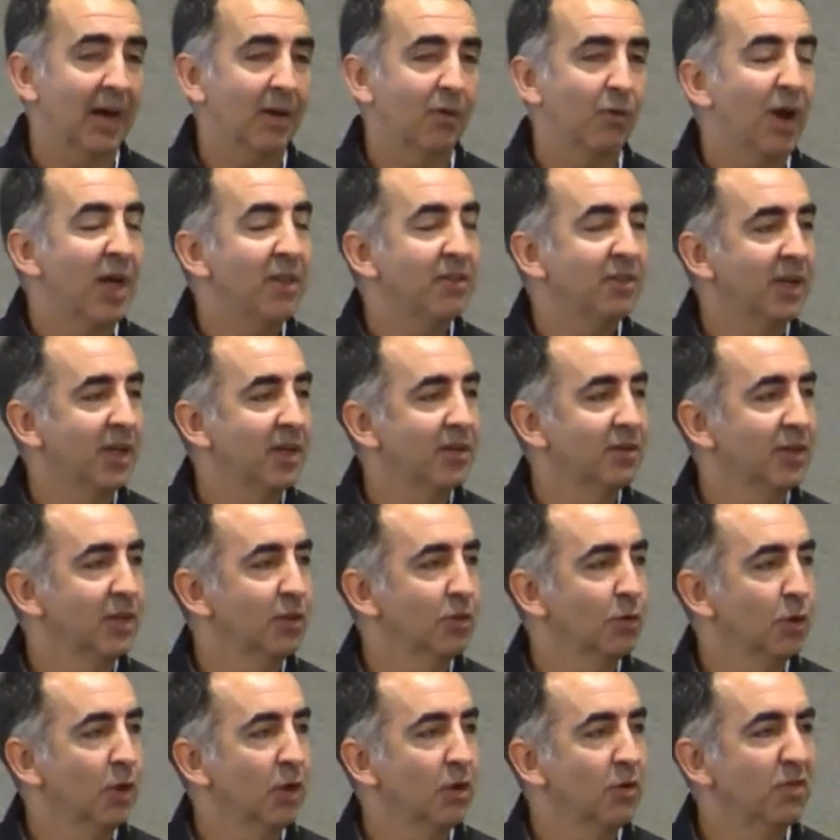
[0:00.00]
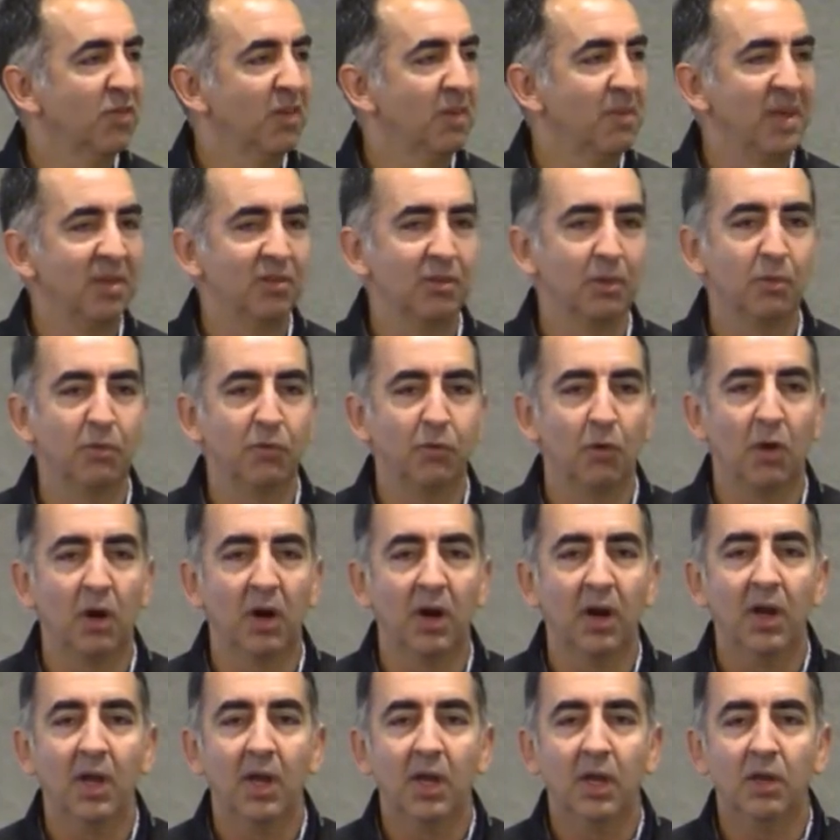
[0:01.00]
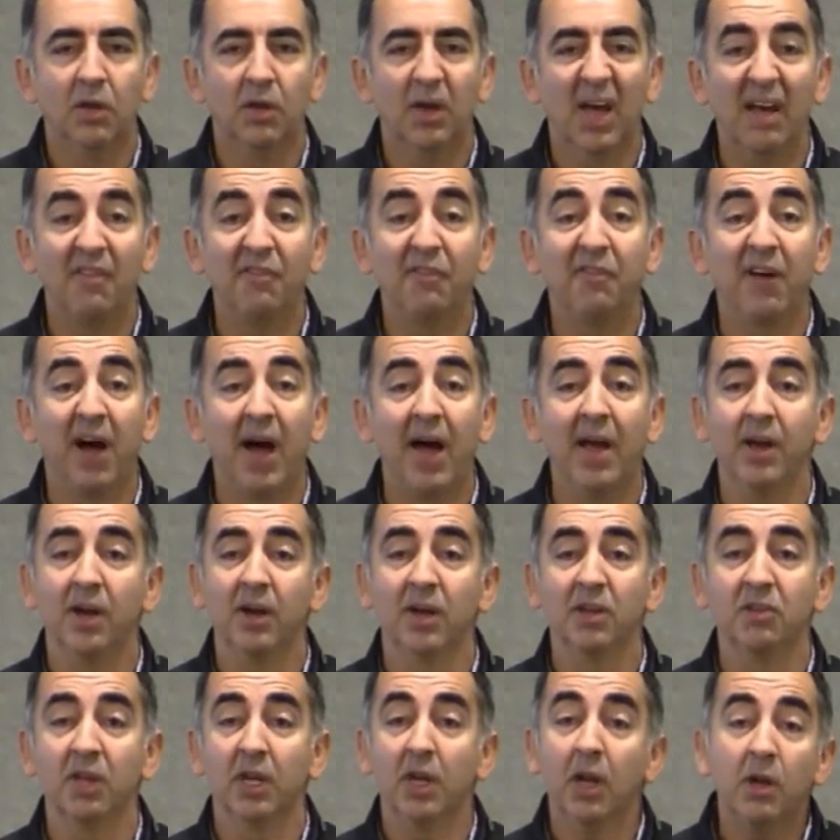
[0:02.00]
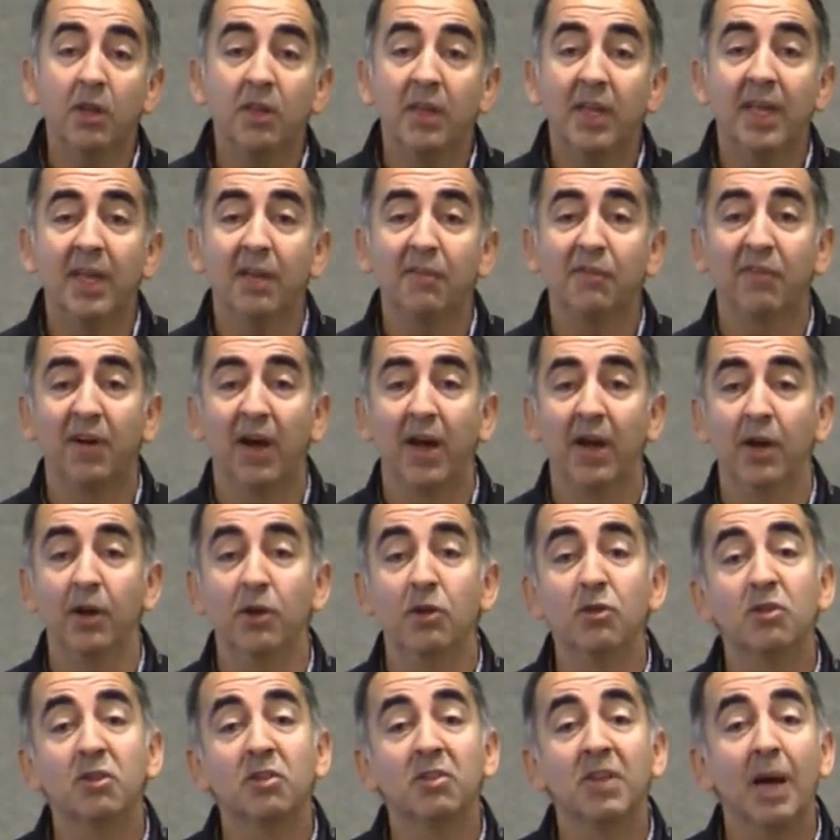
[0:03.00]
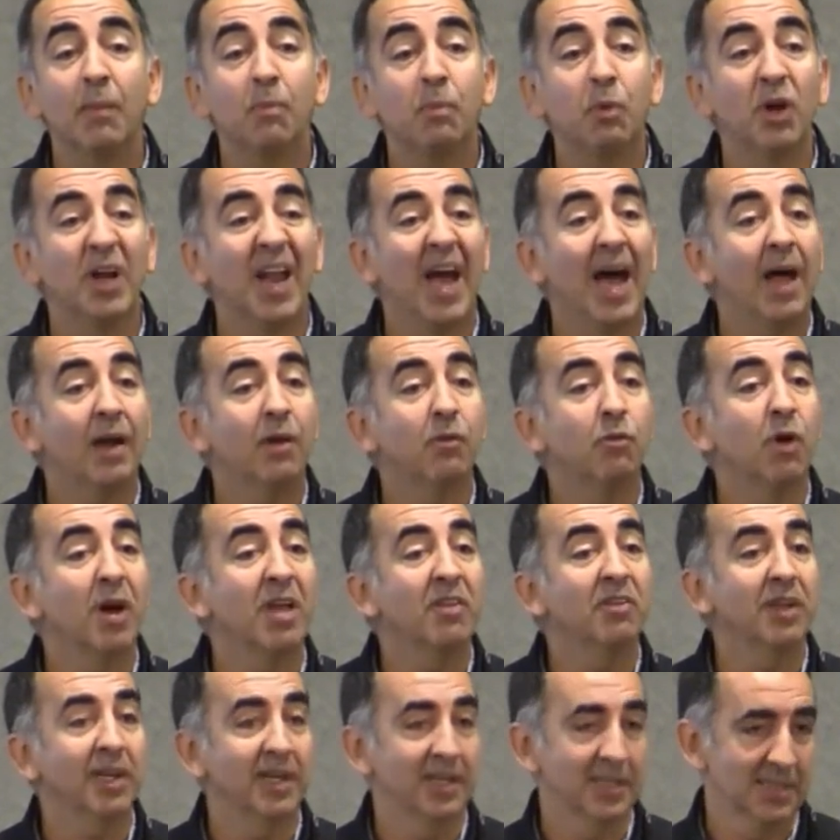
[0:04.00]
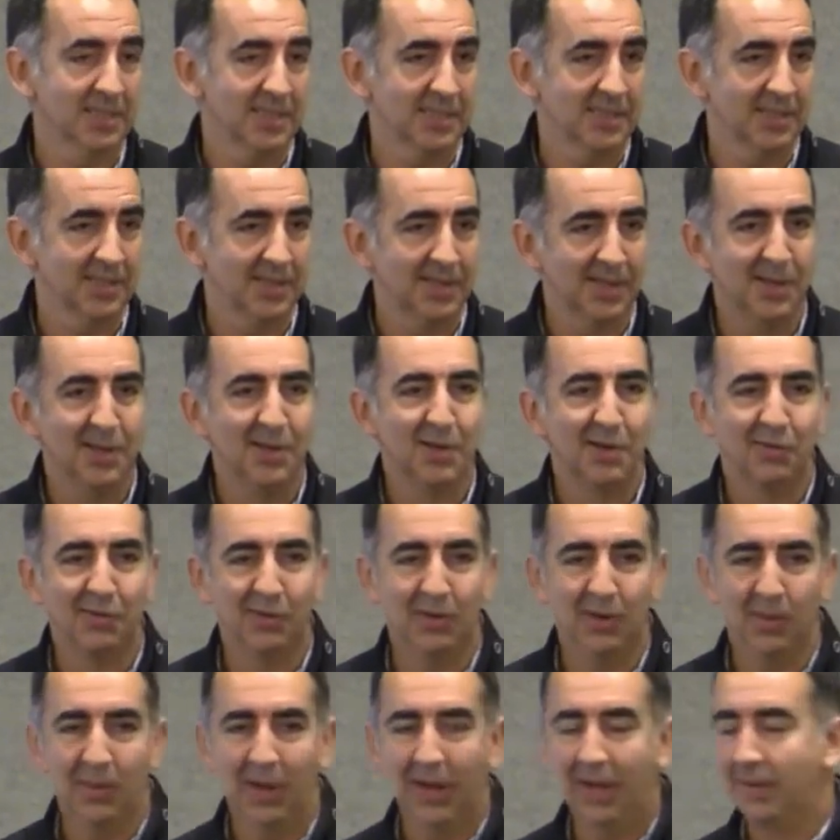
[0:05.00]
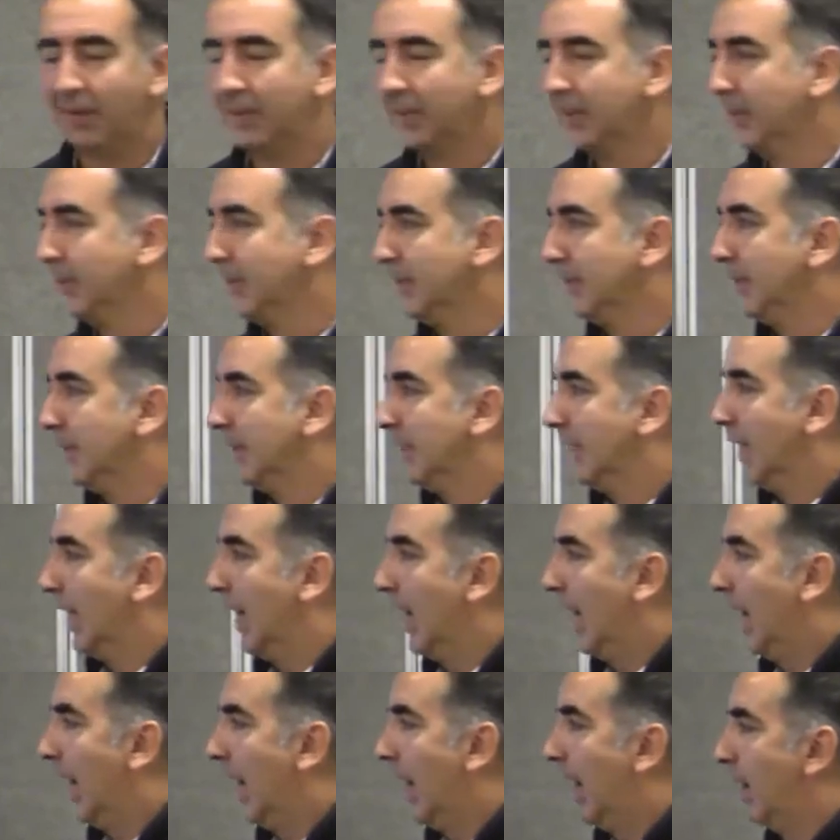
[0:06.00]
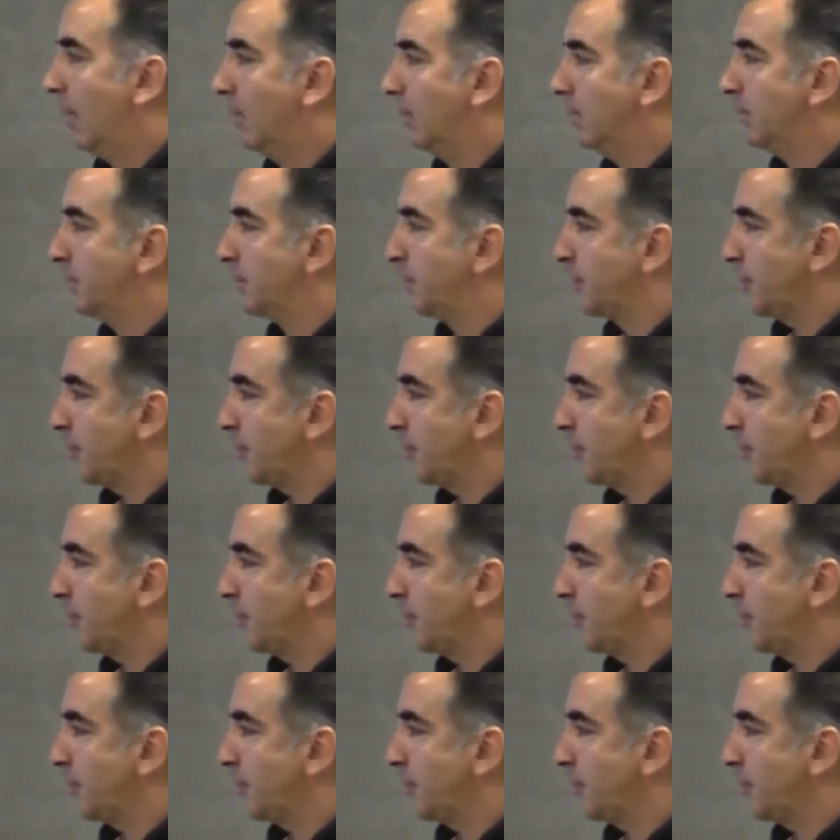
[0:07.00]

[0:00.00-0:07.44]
residence into a euphemism for you got fired and say, no, you didn't get fired. You just got put out of residence for a while. I